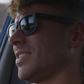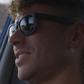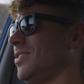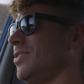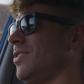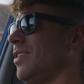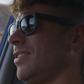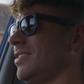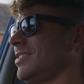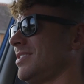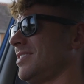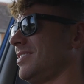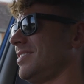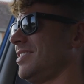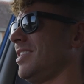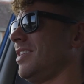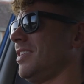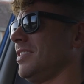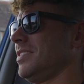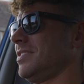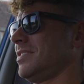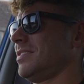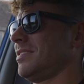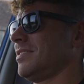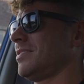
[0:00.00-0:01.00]
Not
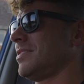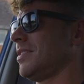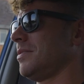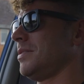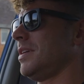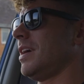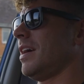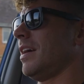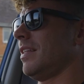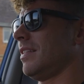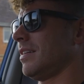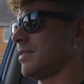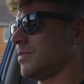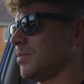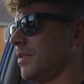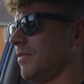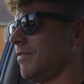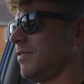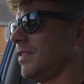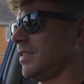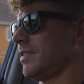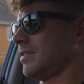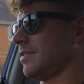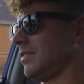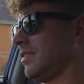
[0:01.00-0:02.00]
nice. So yeah, that's one
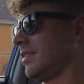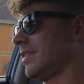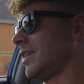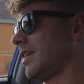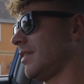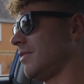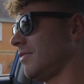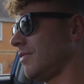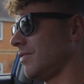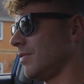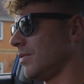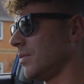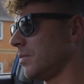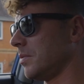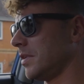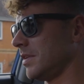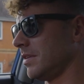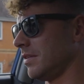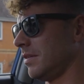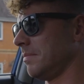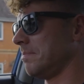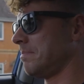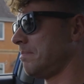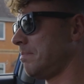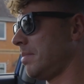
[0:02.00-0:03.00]
thing to look out for when
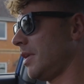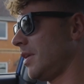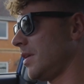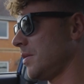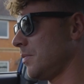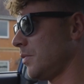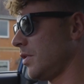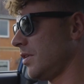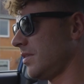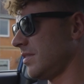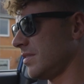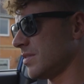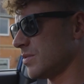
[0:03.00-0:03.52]
you're buying one.